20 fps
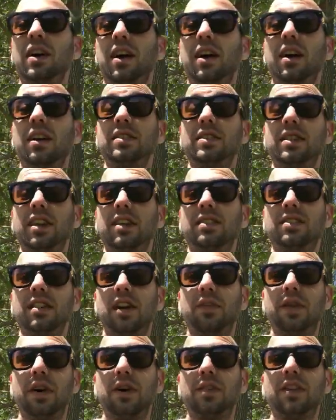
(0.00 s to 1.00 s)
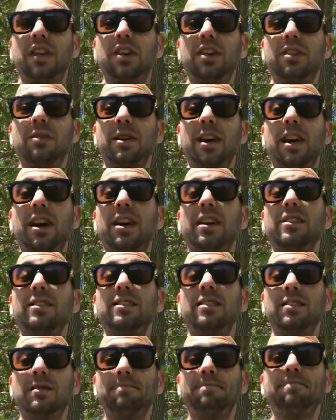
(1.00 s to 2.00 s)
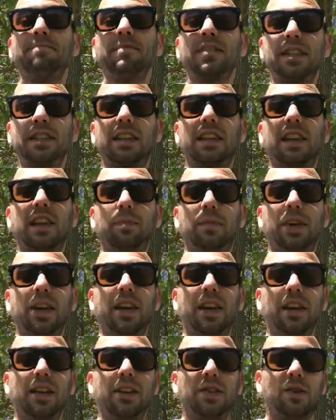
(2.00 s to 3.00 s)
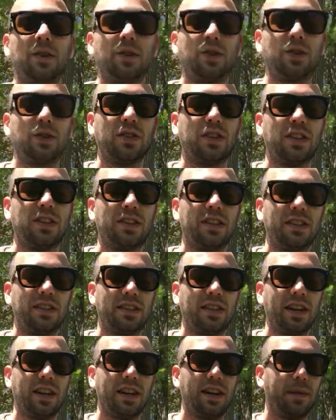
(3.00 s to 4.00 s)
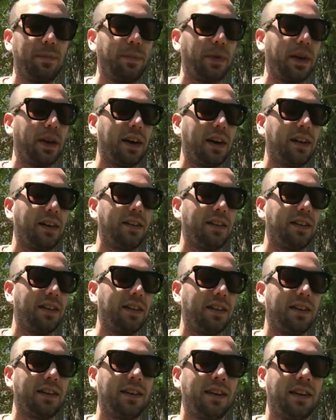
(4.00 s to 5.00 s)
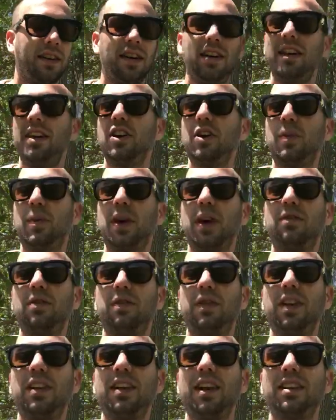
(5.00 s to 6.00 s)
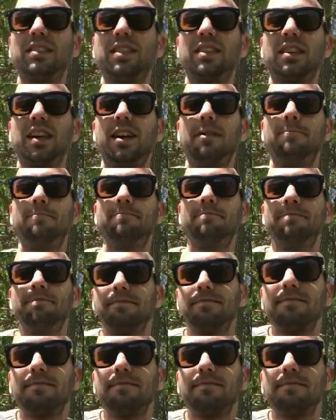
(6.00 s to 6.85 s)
Uh, stay safe out there, guys. Keep the, uh, the social distancing up, and I uh, hope you have a fantastic day.